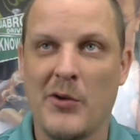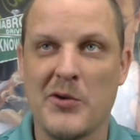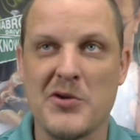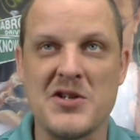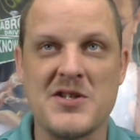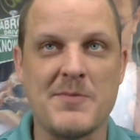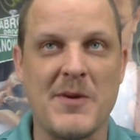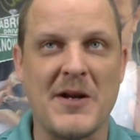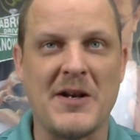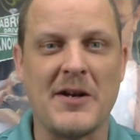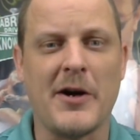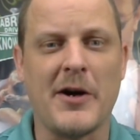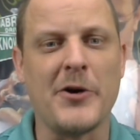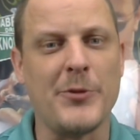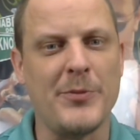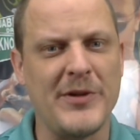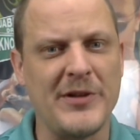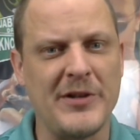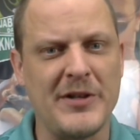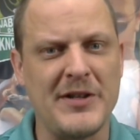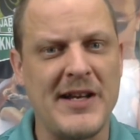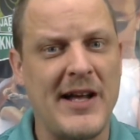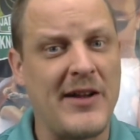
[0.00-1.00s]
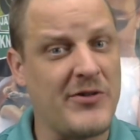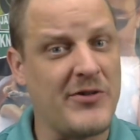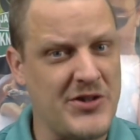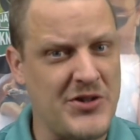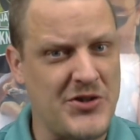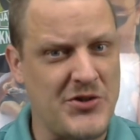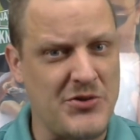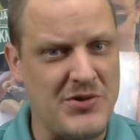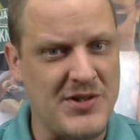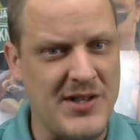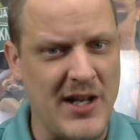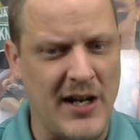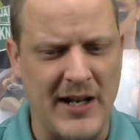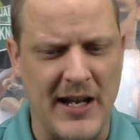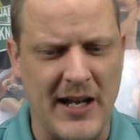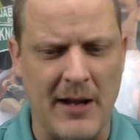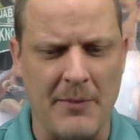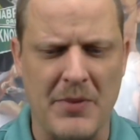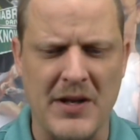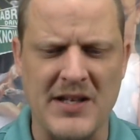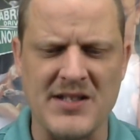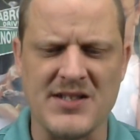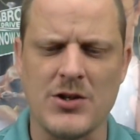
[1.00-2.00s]
or you spend $100 million on two Senate
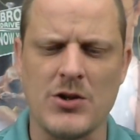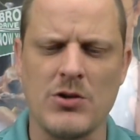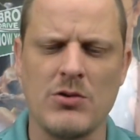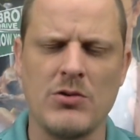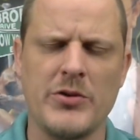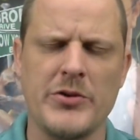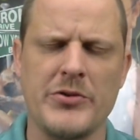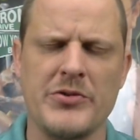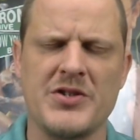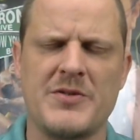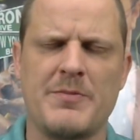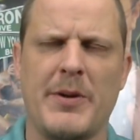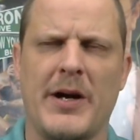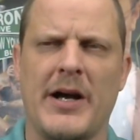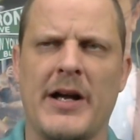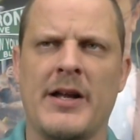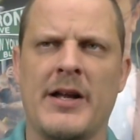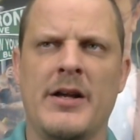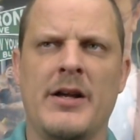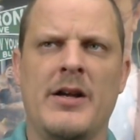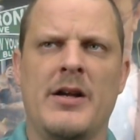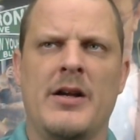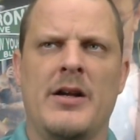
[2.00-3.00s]
campaigns and you lose. But